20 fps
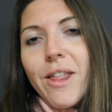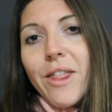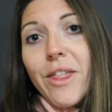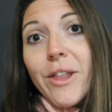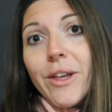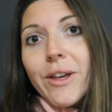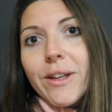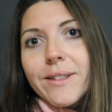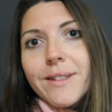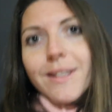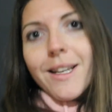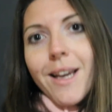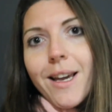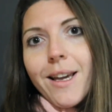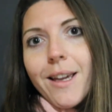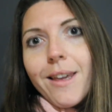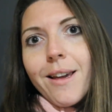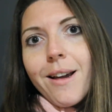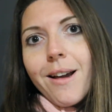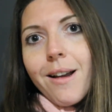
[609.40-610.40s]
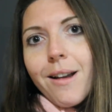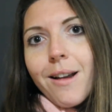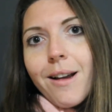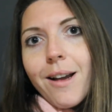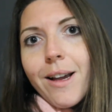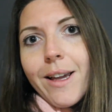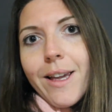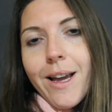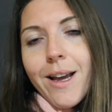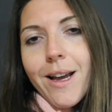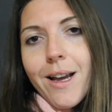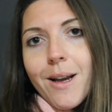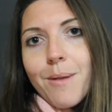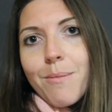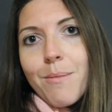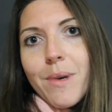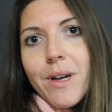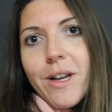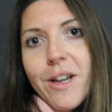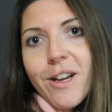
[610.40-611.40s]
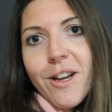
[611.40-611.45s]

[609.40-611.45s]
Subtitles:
Thursday I am